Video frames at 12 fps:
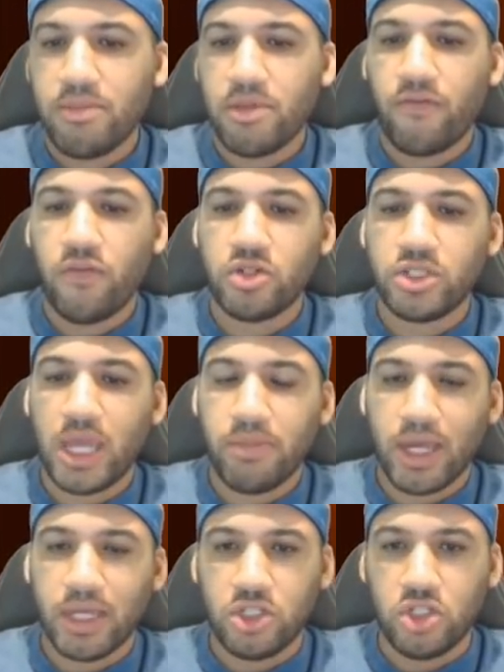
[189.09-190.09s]
their first game
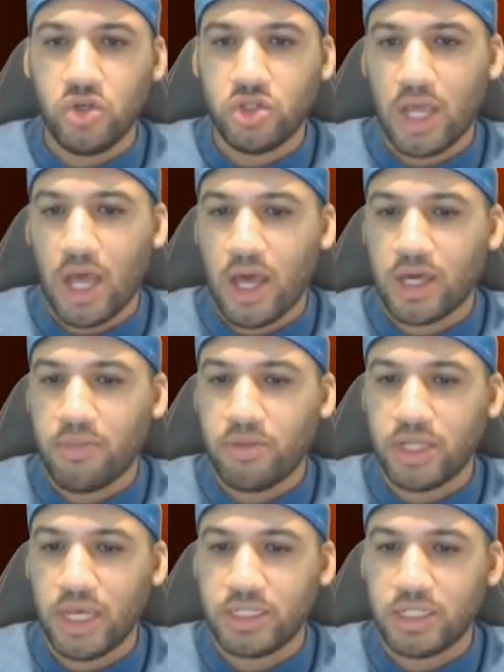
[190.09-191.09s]
against Utah a couple
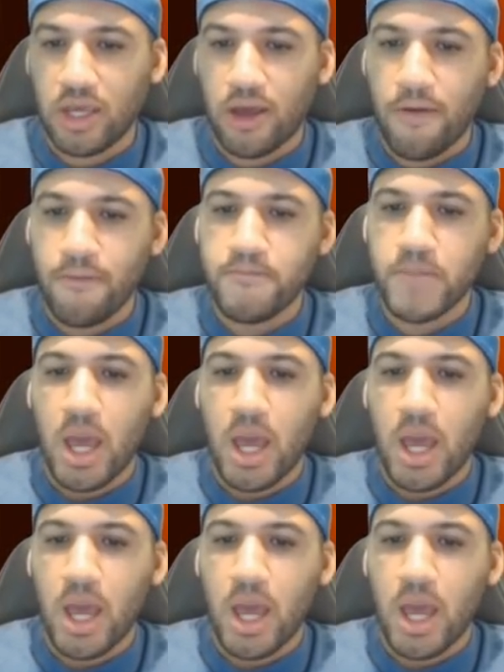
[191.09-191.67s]
days ago.